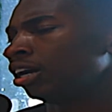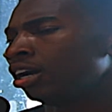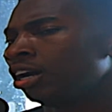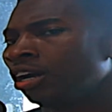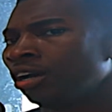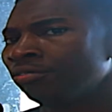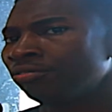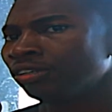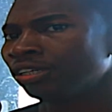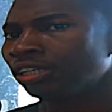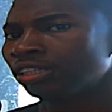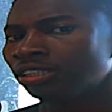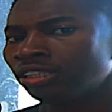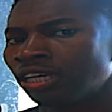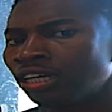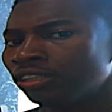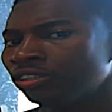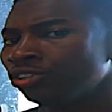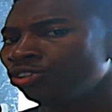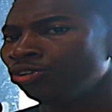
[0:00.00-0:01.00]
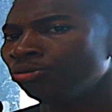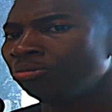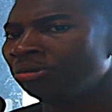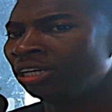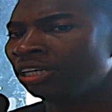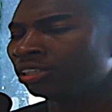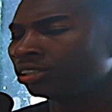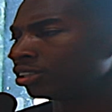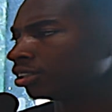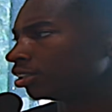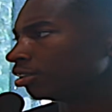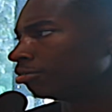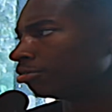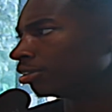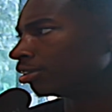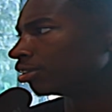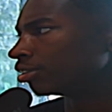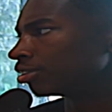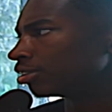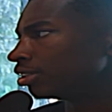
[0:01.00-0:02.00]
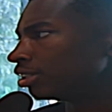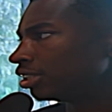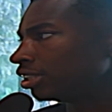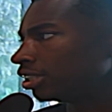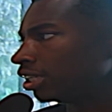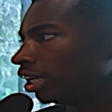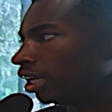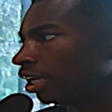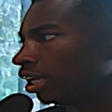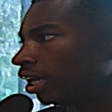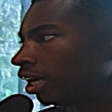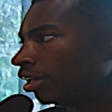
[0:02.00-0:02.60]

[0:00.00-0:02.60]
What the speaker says: I think it's like 2 meters or something silly.